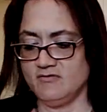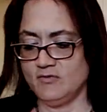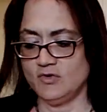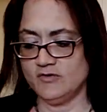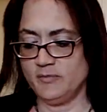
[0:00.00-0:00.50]

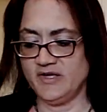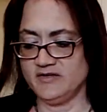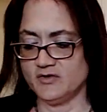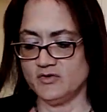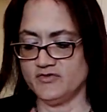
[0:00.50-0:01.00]
Four of
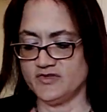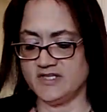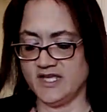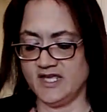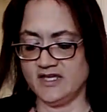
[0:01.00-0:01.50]
Pentacles
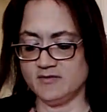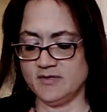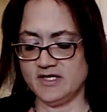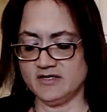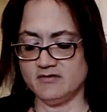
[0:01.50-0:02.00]
and the Hanged
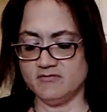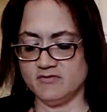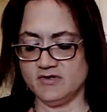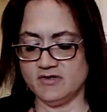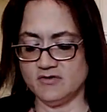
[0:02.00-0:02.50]
Man,
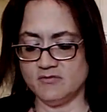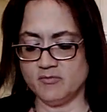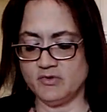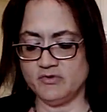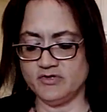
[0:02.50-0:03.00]

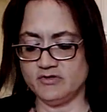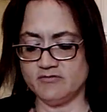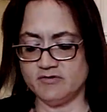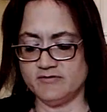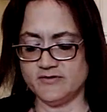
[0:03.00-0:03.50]
both in
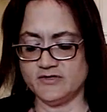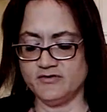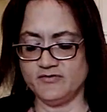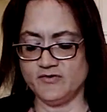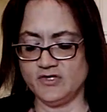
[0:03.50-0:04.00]
the
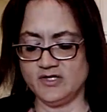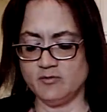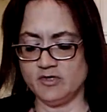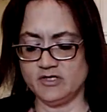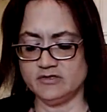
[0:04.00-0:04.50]
reverse for
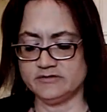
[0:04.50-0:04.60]
Libra.